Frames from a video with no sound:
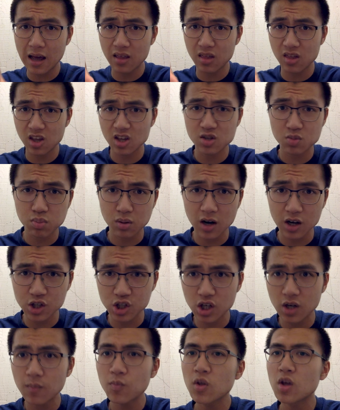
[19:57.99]
this
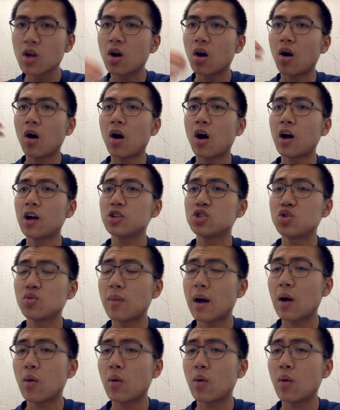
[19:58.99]
project onto my